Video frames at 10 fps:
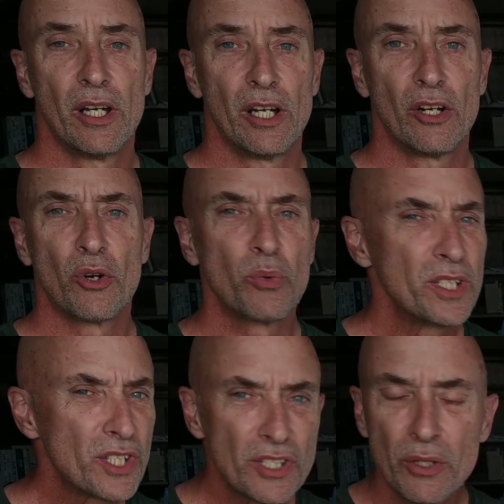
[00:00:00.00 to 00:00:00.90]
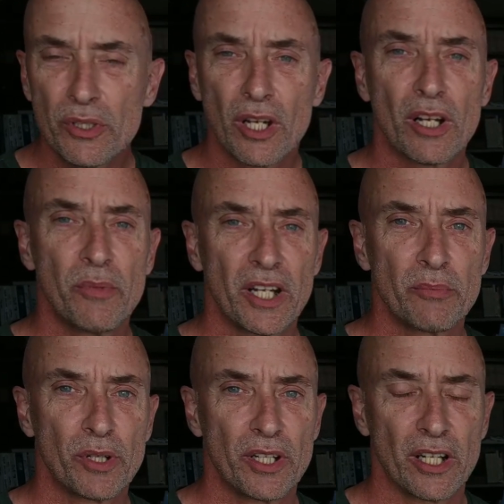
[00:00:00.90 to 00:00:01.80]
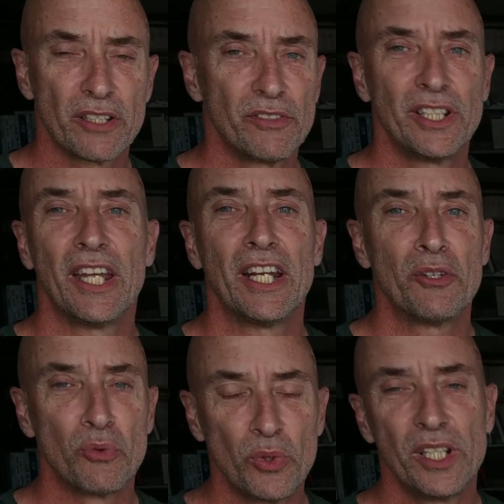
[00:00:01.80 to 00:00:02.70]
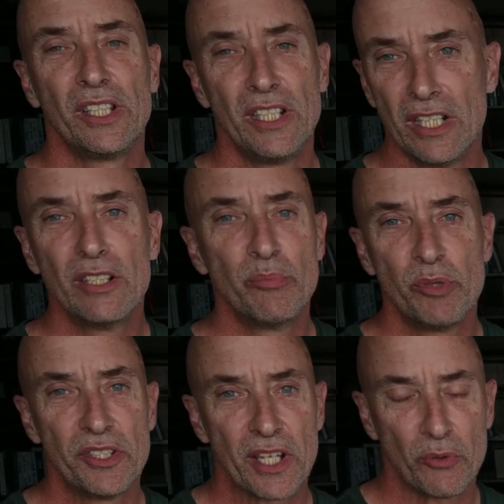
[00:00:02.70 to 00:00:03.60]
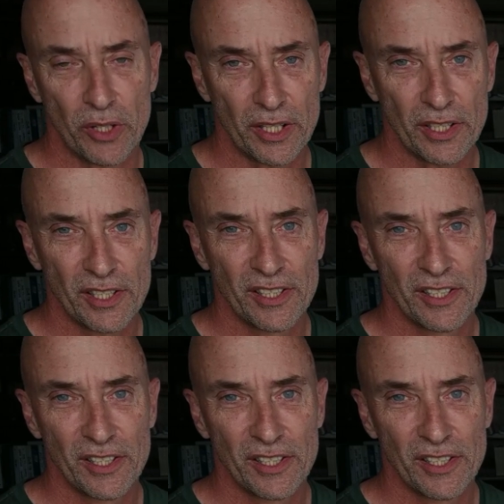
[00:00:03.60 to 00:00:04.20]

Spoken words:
or we just don't talk about it productively, and it really needn't be that way.